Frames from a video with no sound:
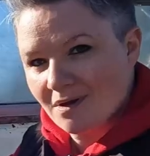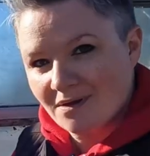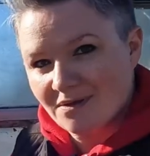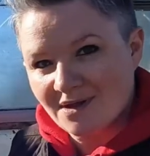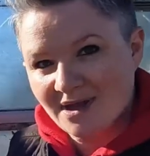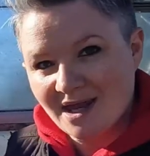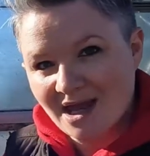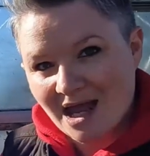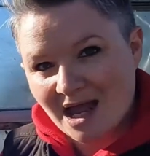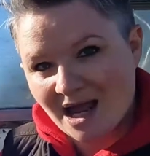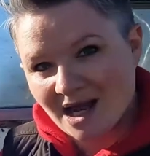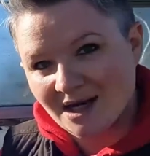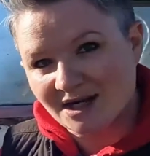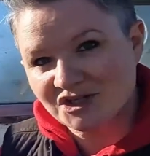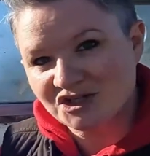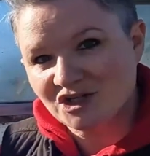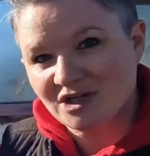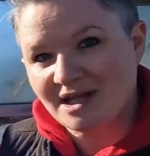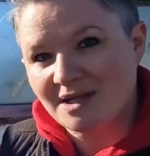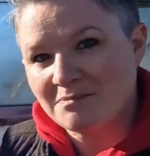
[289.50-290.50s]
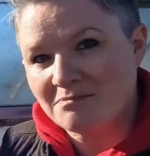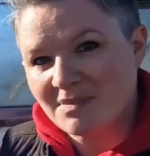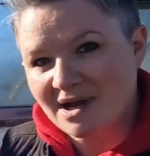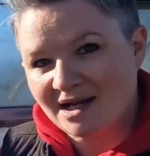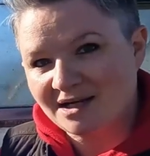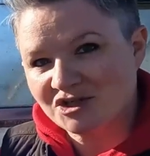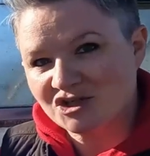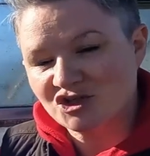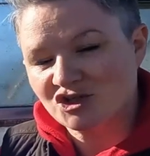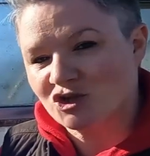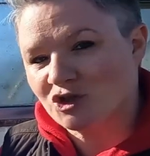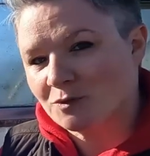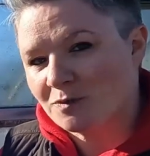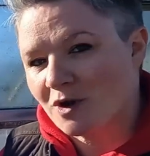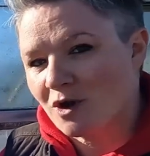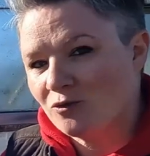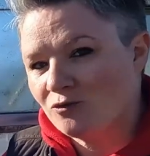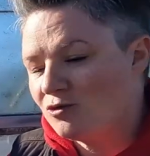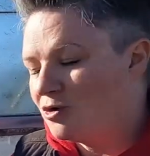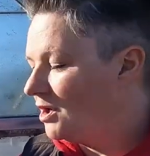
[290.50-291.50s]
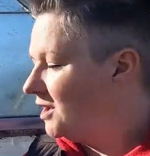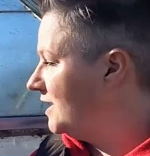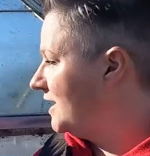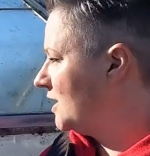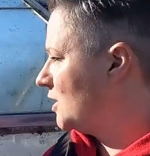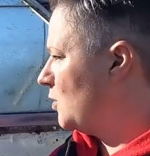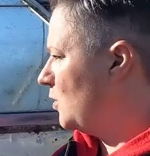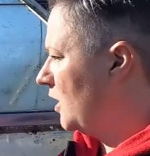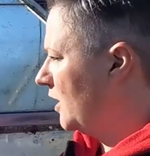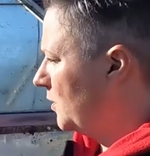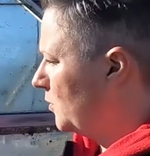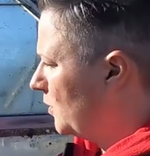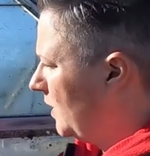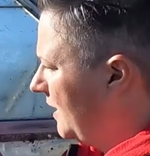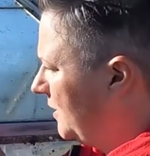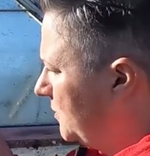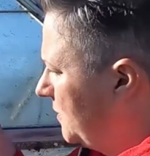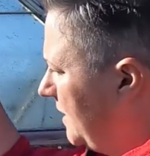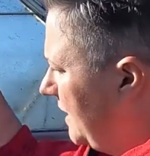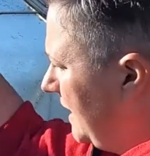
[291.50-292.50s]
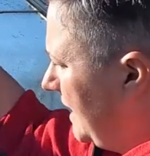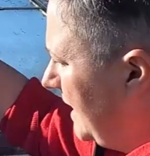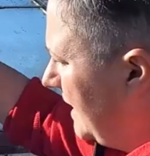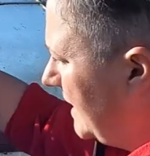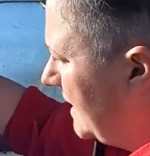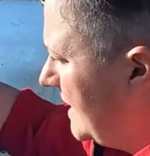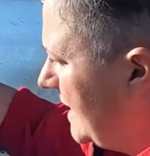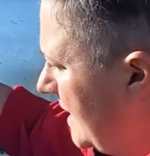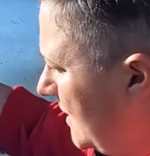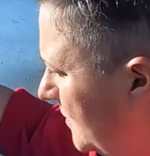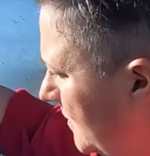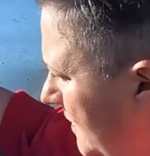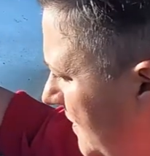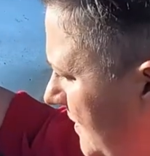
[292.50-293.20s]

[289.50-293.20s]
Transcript: They actually matched up really quite well. Now,